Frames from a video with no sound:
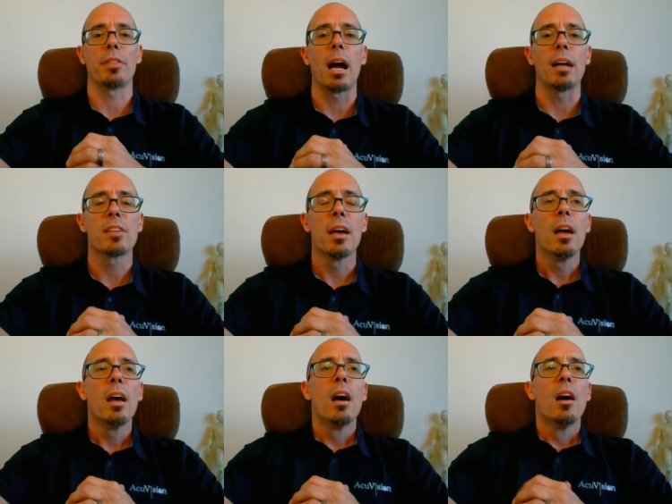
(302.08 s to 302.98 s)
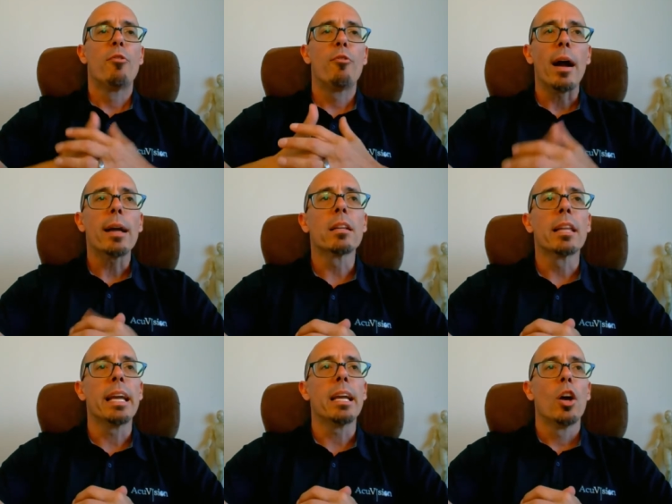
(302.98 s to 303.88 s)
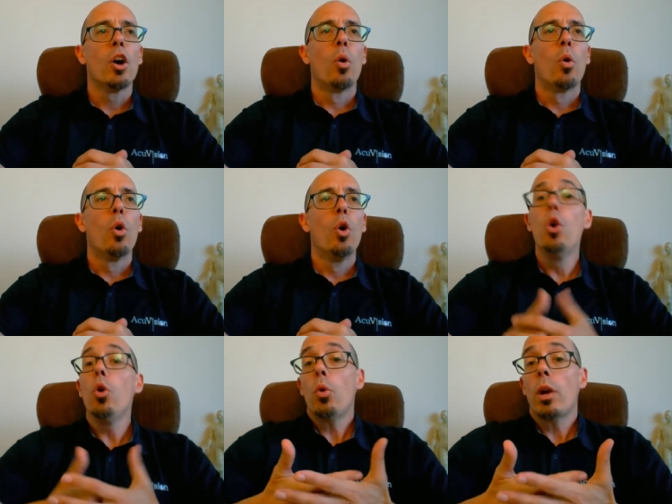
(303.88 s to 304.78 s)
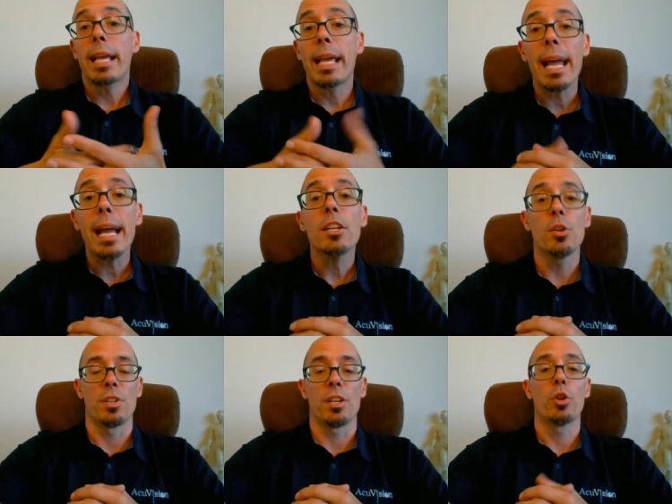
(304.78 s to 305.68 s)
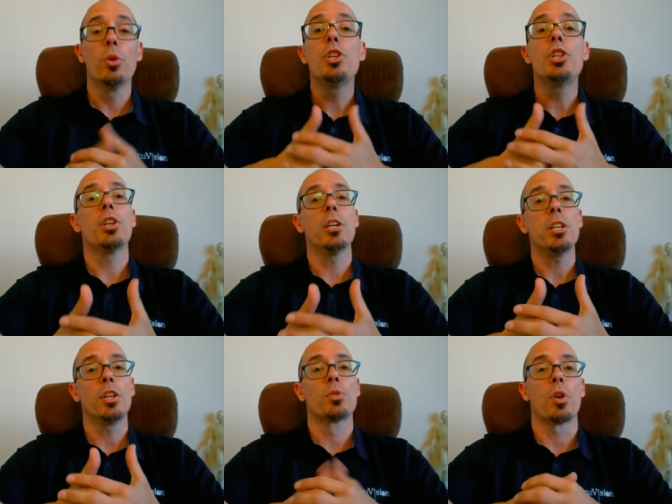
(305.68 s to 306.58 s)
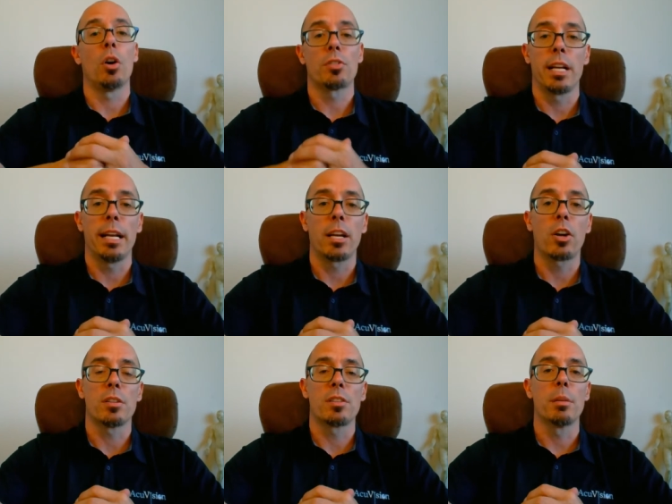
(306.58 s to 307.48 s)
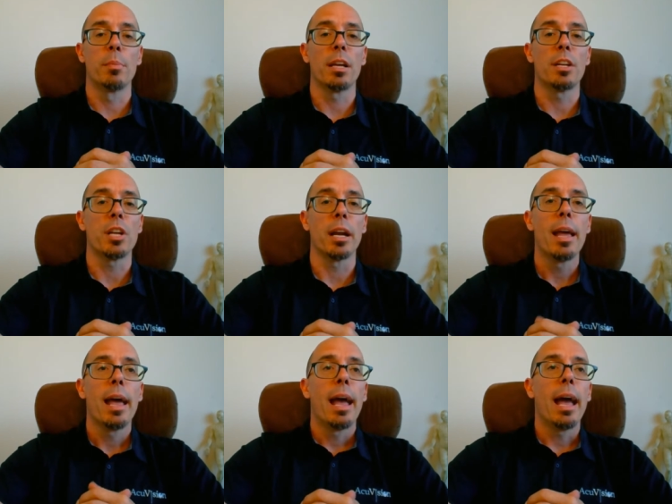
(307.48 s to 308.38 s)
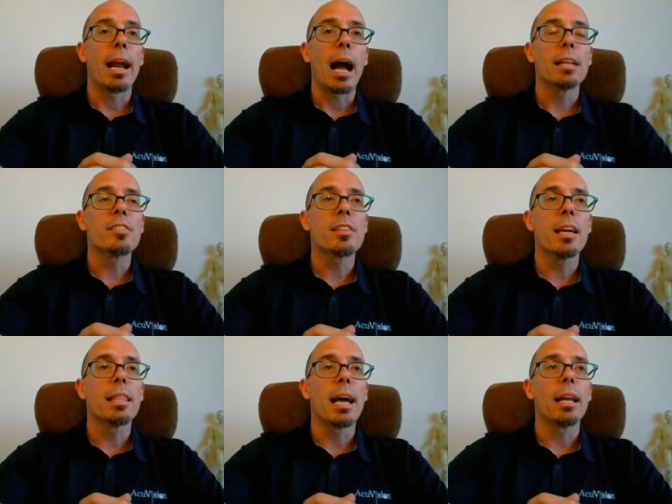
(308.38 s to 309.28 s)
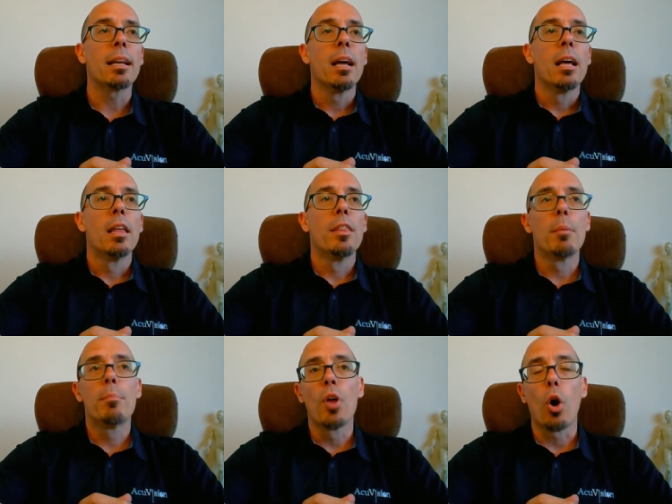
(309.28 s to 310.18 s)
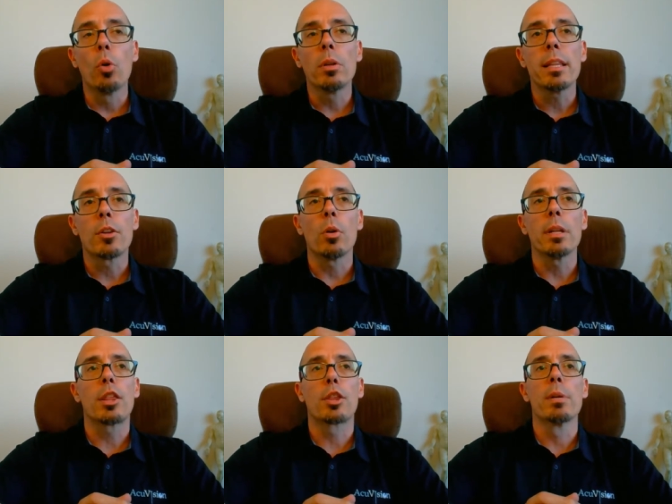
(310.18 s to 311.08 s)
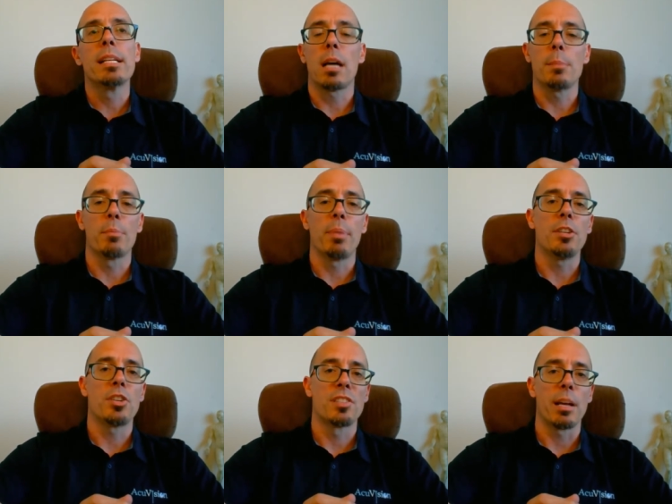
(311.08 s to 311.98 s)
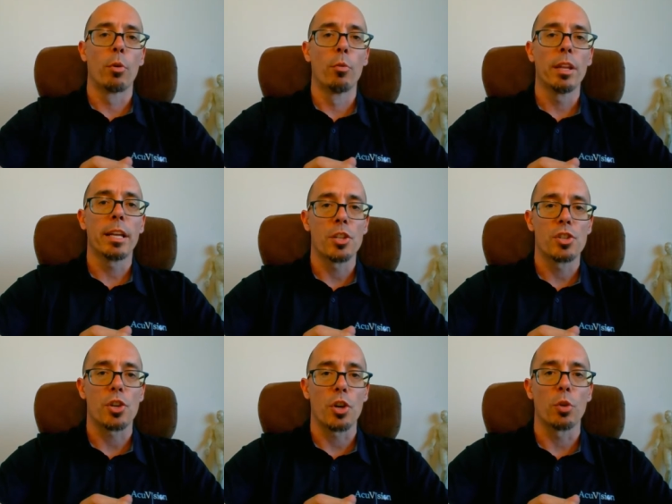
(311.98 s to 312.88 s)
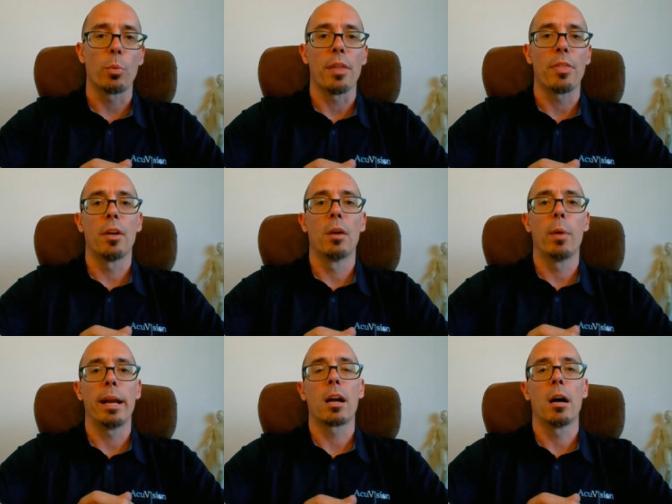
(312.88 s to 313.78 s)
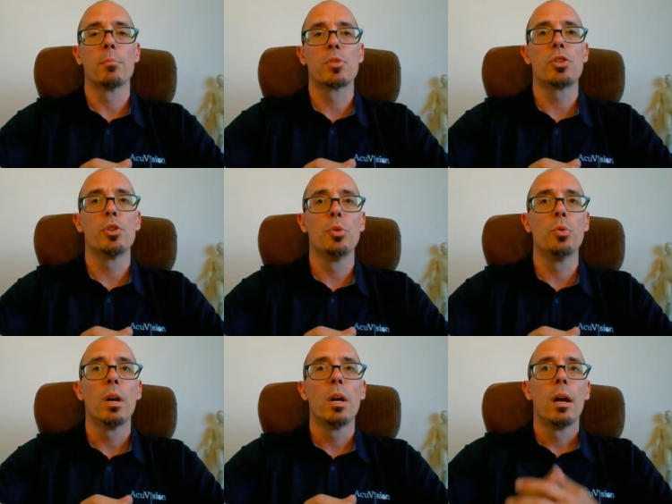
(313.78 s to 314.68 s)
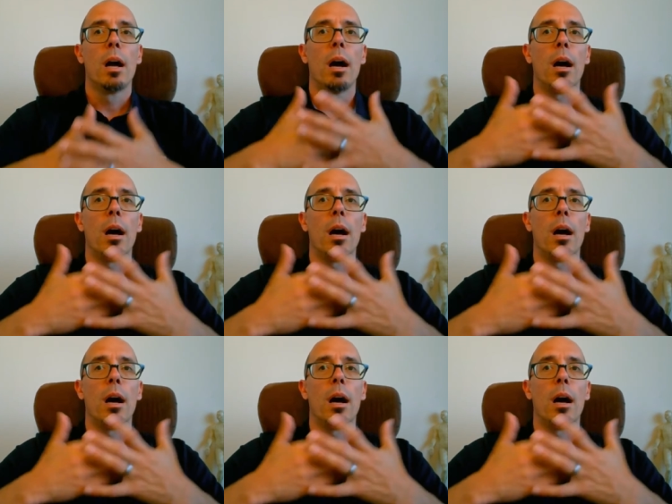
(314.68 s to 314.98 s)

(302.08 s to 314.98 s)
the eyes. Finally, who can't use it, or who shouldn't use alternating current stimulation? And I'd say that there are only three types of patients that we're really concerned with when it comes to